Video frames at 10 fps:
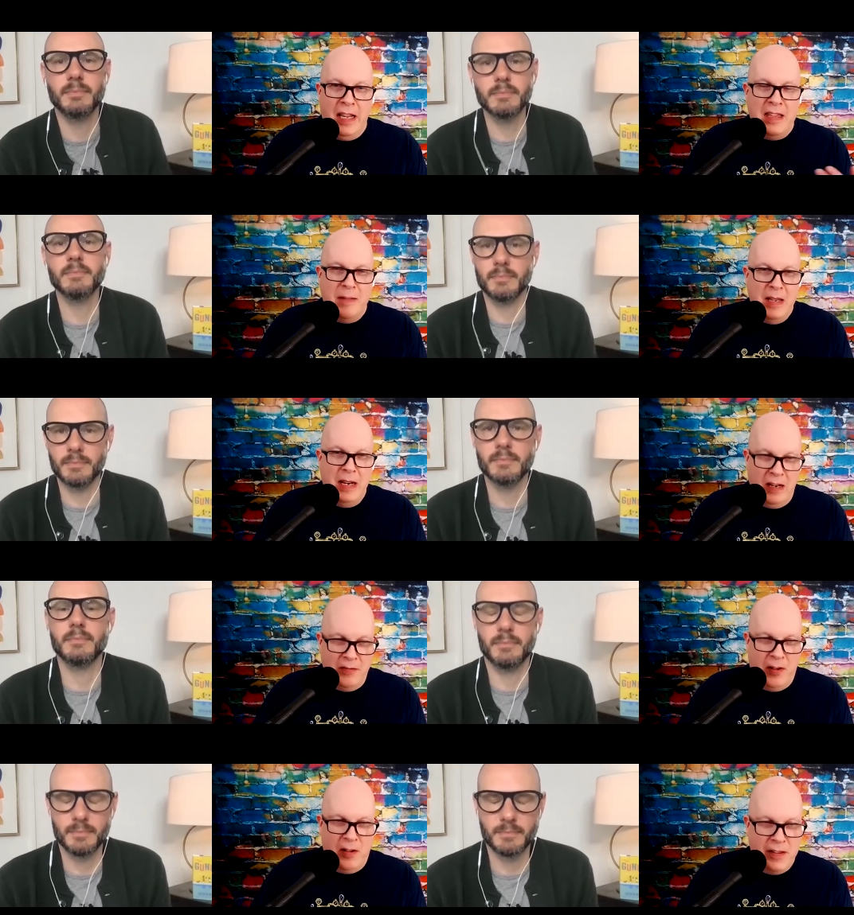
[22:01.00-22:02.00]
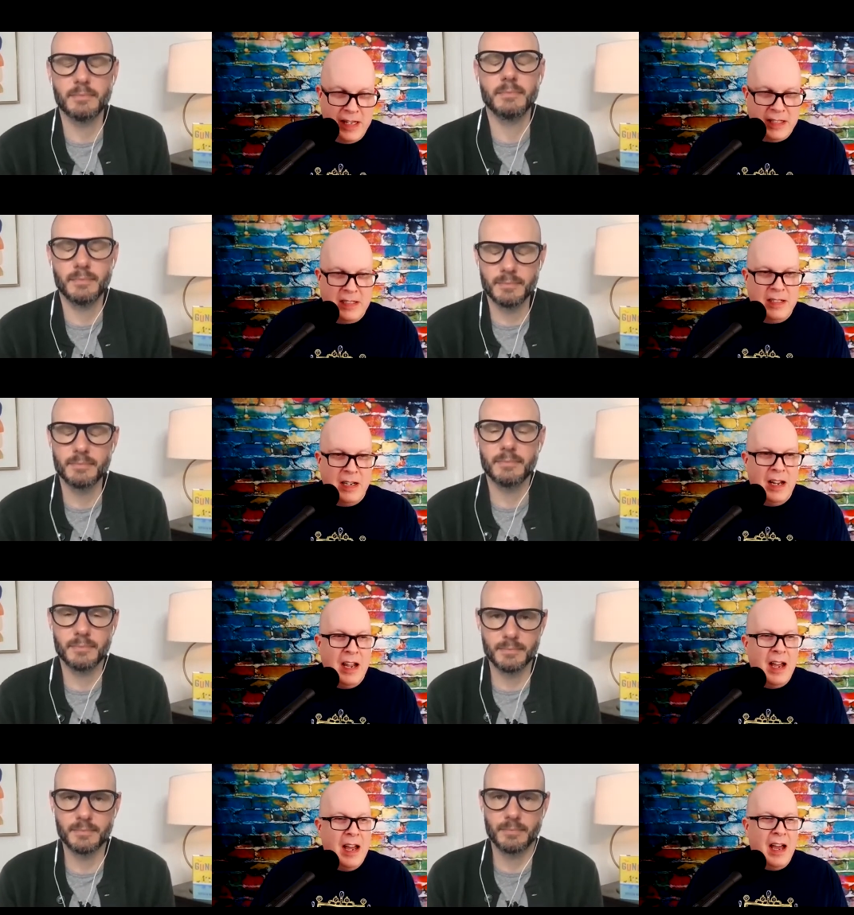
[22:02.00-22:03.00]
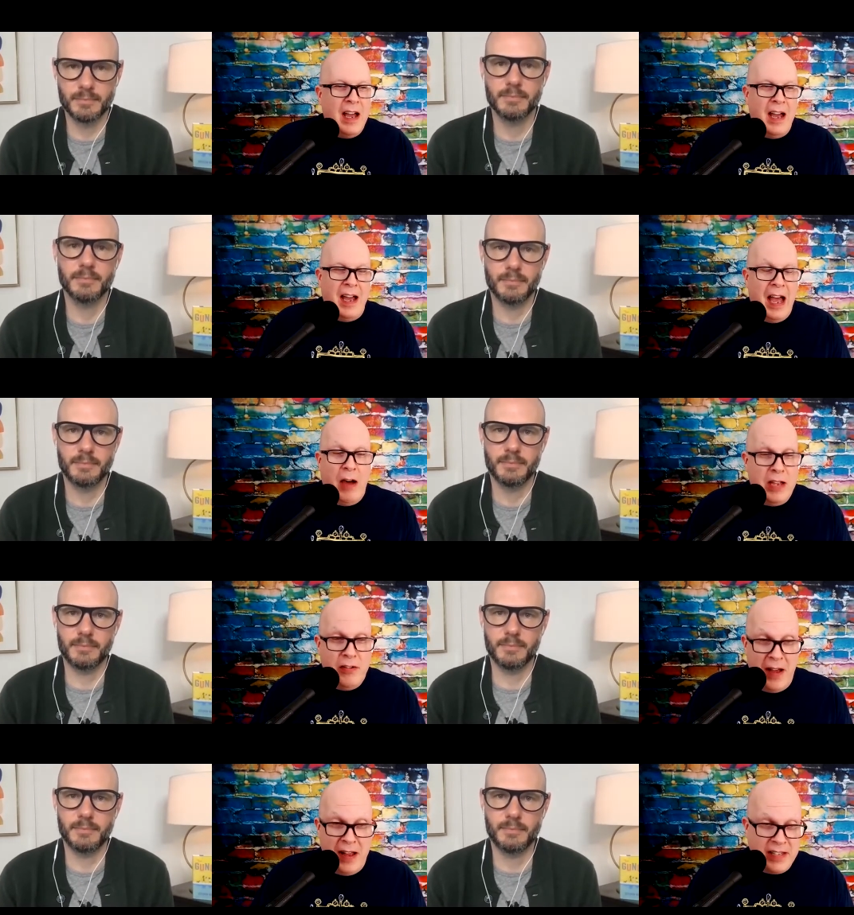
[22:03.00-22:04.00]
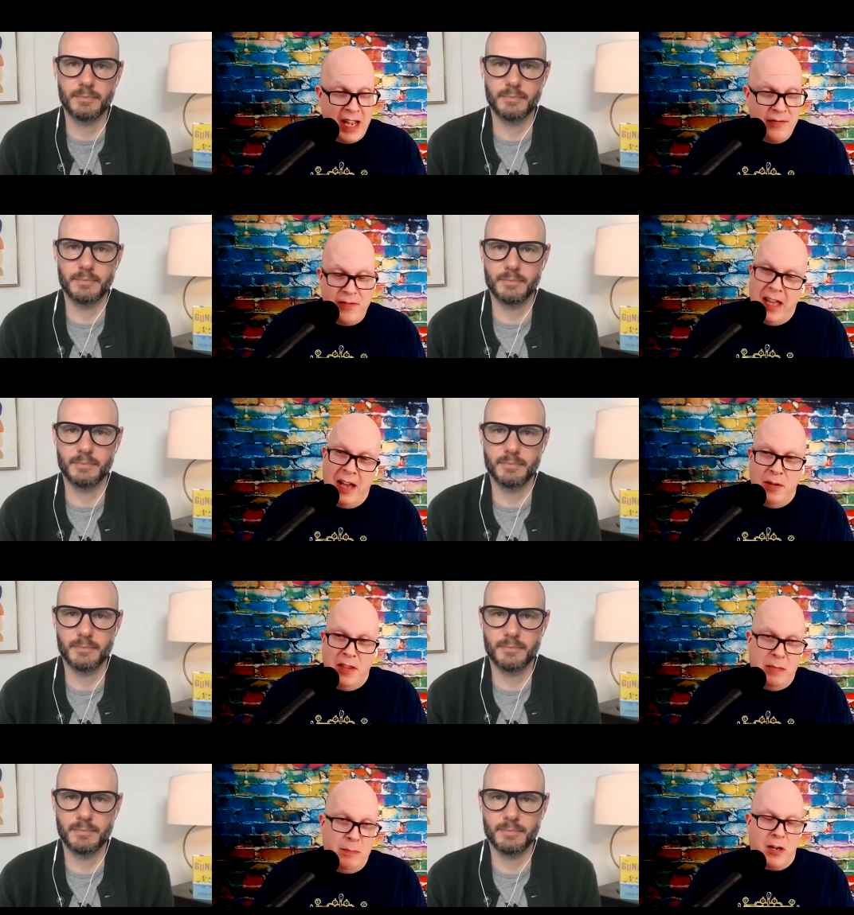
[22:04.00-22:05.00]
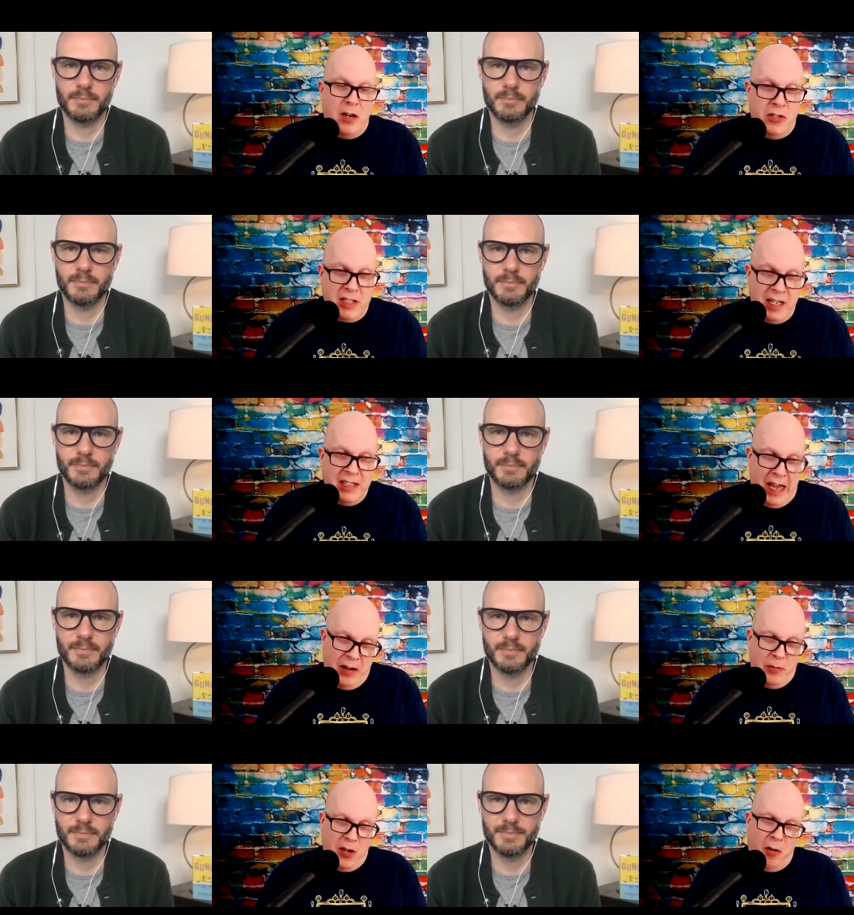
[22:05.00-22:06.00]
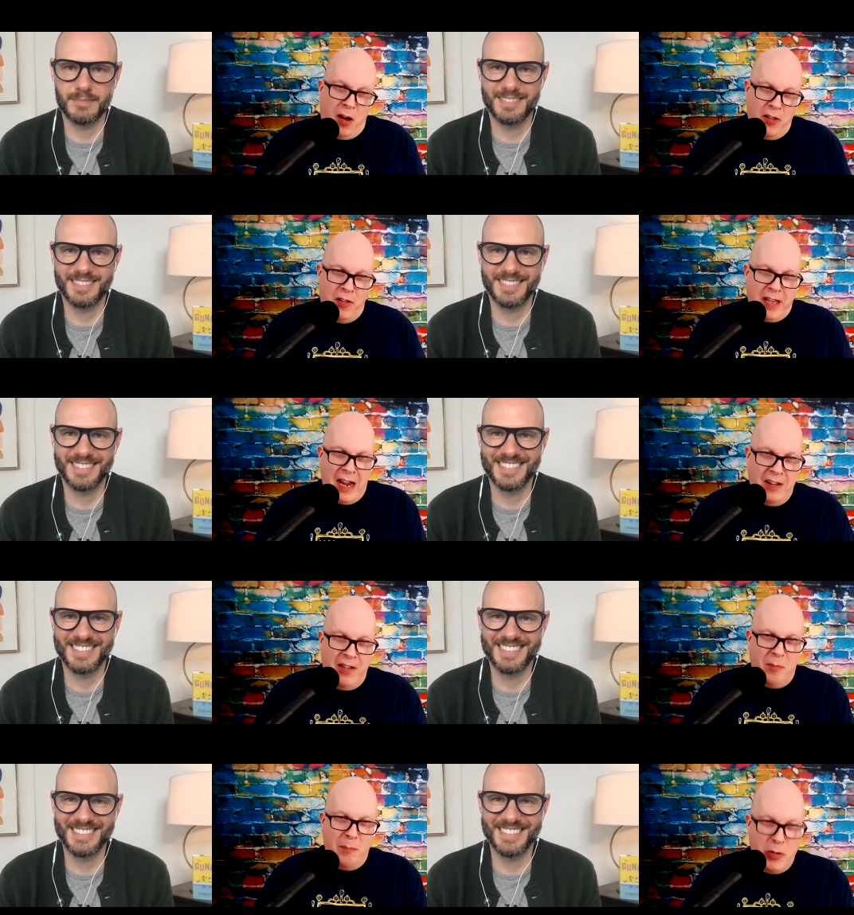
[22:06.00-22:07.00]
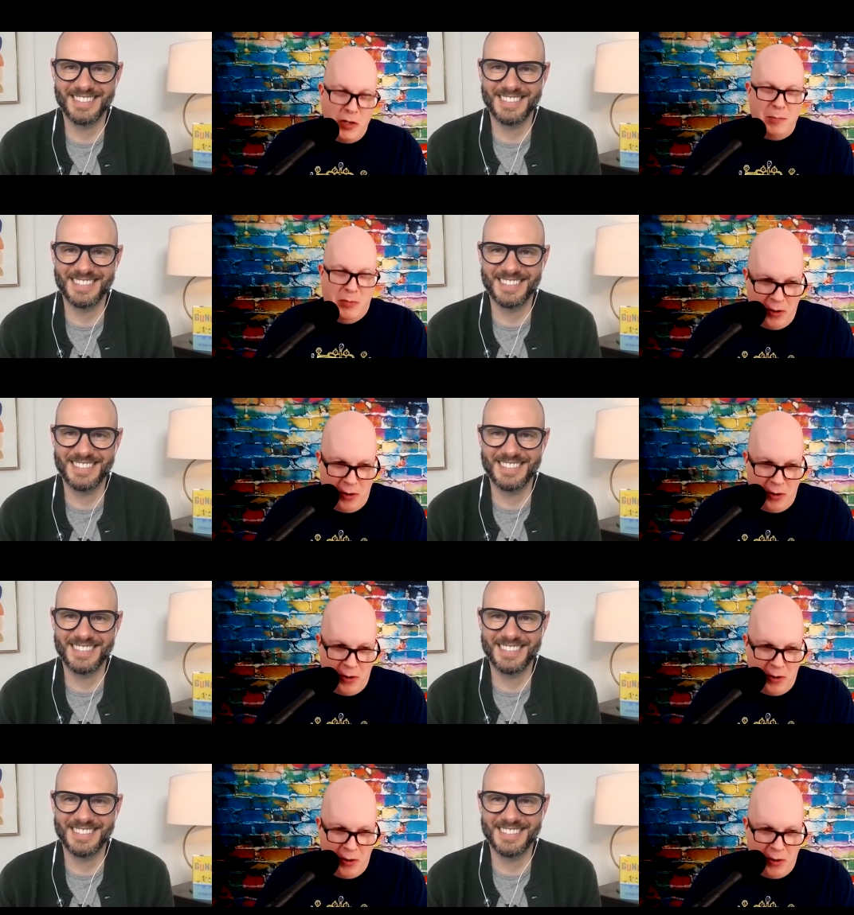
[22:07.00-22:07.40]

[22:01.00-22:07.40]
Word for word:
Speaker 1: in the middle of all this how he finds time for that with these precocious kids, I don't know, although they kind of help push him